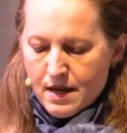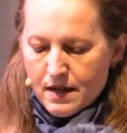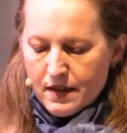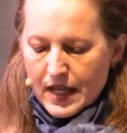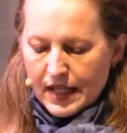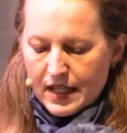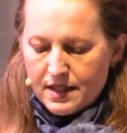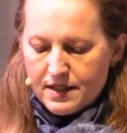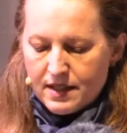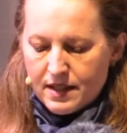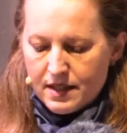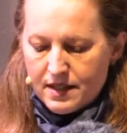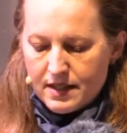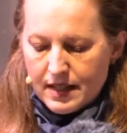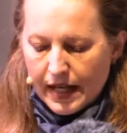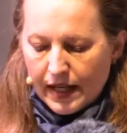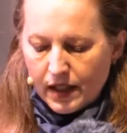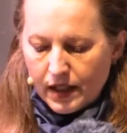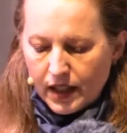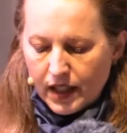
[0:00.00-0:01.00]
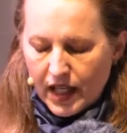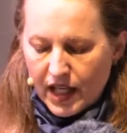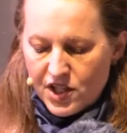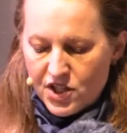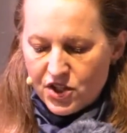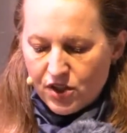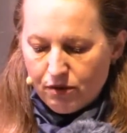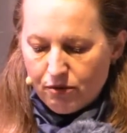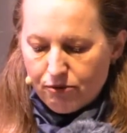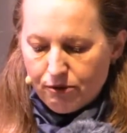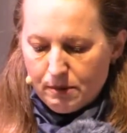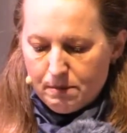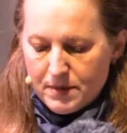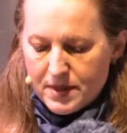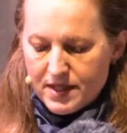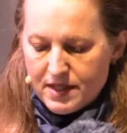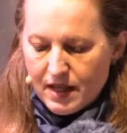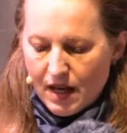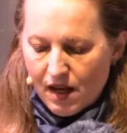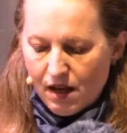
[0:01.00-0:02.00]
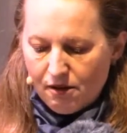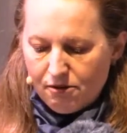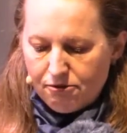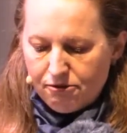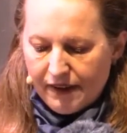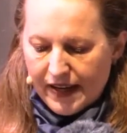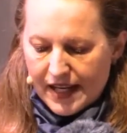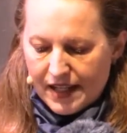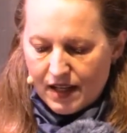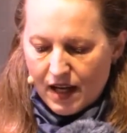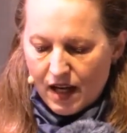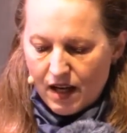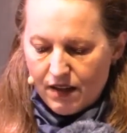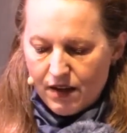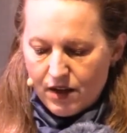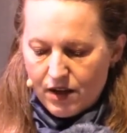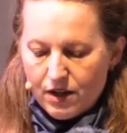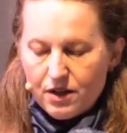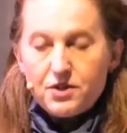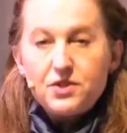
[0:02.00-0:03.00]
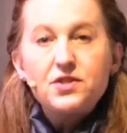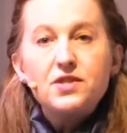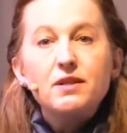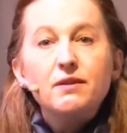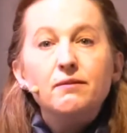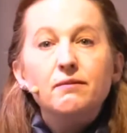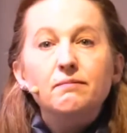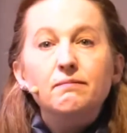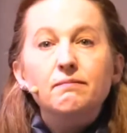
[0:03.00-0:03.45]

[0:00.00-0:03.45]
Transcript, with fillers: That it's this alienation from self and others,